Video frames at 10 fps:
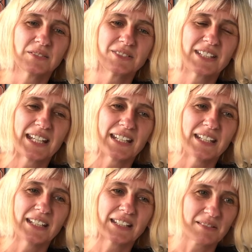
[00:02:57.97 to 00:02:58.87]

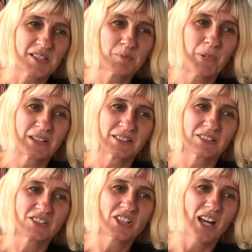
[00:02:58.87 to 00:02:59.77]
They can
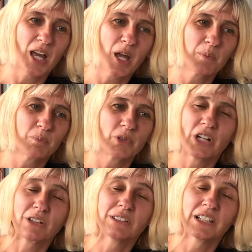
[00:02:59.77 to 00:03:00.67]
spend time
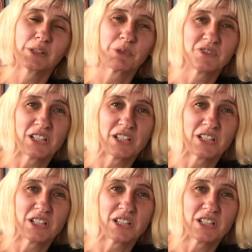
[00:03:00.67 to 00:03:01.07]
regularly with their